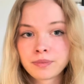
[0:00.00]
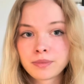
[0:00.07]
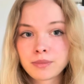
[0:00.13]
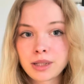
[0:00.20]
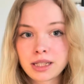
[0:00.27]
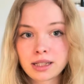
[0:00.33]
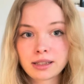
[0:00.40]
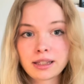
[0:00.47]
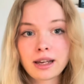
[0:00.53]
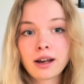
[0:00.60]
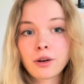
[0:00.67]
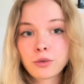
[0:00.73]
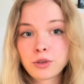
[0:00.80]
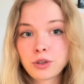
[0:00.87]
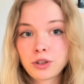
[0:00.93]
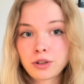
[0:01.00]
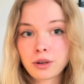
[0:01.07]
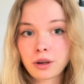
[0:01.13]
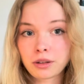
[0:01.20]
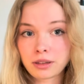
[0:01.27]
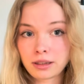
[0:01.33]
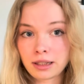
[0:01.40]
Basically, how do you
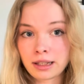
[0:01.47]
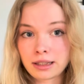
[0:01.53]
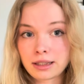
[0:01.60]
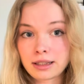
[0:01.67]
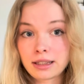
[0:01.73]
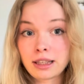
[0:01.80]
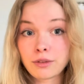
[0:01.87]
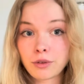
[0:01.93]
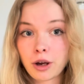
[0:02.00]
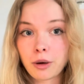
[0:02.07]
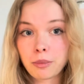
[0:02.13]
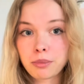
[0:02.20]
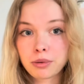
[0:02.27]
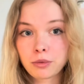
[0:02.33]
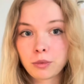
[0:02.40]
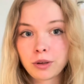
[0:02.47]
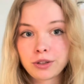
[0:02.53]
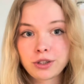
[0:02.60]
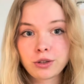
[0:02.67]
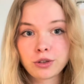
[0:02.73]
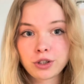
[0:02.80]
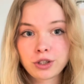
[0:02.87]
not give up
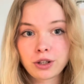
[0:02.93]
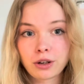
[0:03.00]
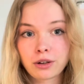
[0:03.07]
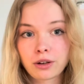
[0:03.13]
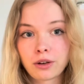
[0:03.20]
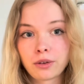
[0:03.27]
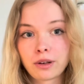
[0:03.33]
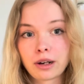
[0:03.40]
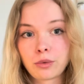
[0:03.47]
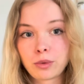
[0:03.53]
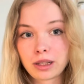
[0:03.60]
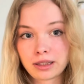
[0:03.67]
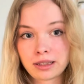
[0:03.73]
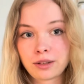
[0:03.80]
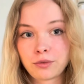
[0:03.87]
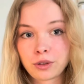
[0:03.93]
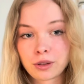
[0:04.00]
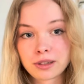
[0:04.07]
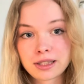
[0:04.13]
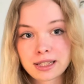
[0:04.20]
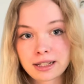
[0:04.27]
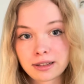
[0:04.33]
once you're stuck on a really
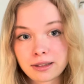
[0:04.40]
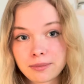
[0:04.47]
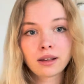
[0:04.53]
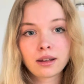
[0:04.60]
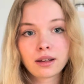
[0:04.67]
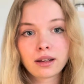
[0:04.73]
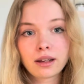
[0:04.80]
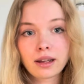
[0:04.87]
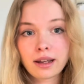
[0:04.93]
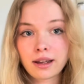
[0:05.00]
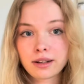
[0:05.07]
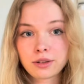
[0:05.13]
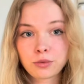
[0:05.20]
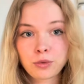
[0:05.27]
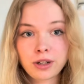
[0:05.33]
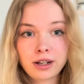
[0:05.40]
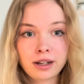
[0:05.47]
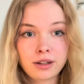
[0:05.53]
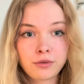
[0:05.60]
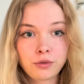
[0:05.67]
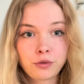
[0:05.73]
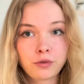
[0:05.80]
difficult skill? And what
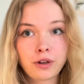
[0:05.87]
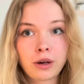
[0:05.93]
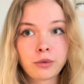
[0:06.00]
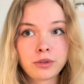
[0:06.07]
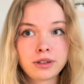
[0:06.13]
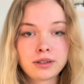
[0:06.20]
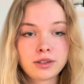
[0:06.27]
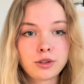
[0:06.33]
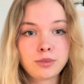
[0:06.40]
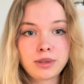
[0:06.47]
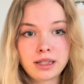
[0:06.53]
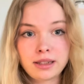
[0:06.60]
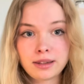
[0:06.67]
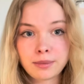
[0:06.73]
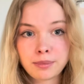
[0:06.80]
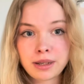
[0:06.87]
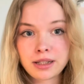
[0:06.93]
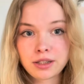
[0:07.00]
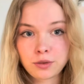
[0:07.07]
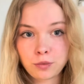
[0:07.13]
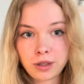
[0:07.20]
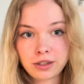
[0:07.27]
I've found to be the
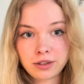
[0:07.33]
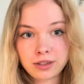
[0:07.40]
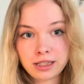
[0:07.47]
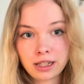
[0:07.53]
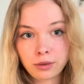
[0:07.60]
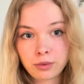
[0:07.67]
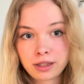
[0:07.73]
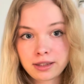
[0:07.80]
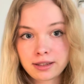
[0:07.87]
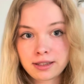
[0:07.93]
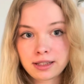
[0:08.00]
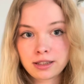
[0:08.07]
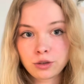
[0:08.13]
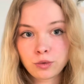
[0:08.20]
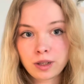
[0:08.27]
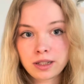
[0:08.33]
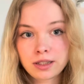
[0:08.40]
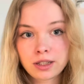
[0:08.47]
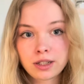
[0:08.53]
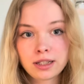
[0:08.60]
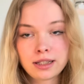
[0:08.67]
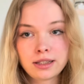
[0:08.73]
best way to deal with this
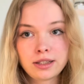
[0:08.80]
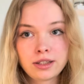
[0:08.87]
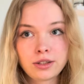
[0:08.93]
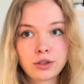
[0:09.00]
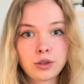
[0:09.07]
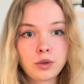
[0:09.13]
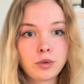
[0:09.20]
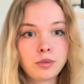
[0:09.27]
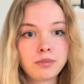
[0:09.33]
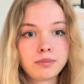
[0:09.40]
situation is to